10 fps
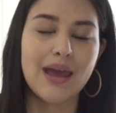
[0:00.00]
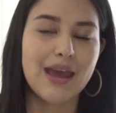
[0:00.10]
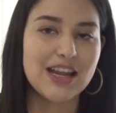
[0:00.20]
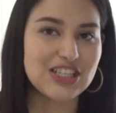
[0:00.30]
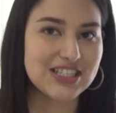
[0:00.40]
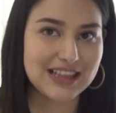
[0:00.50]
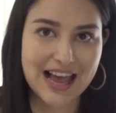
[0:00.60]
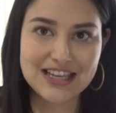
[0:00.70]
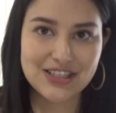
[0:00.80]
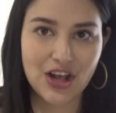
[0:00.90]
It just
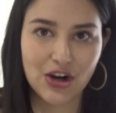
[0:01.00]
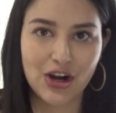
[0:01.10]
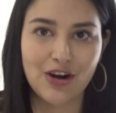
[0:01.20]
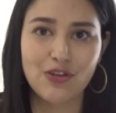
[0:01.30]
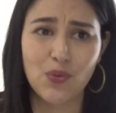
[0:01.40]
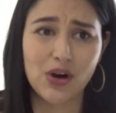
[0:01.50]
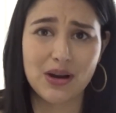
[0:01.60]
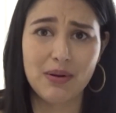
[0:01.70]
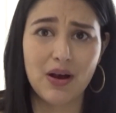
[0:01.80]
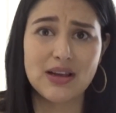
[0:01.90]
lasts longer. I don't have to worry
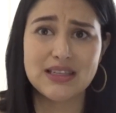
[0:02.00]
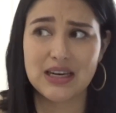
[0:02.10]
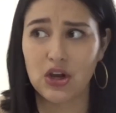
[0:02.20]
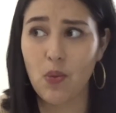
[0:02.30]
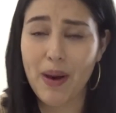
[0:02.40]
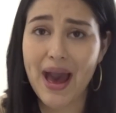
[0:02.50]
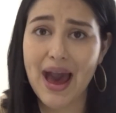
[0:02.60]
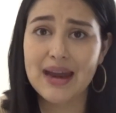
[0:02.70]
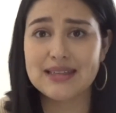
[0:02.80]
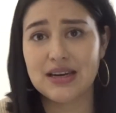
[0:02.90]
about, is it gonna go
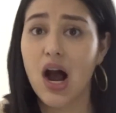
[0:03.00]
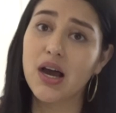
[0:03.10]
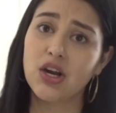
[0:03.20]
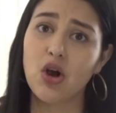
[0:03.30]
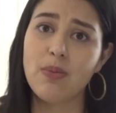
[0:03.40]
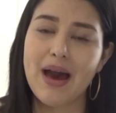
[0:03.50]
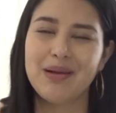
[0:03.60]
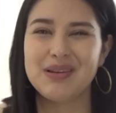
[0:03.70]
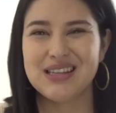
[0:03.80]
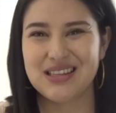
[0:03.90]
bad? Is it not gonna go
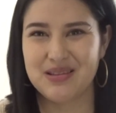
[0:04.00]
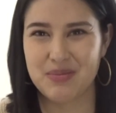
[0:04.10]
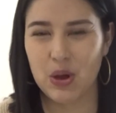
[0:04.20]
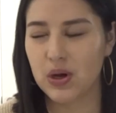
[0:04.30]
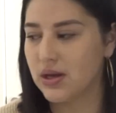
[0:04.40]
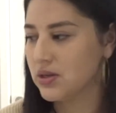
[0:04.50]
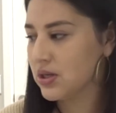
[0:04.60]
bad because of the milk?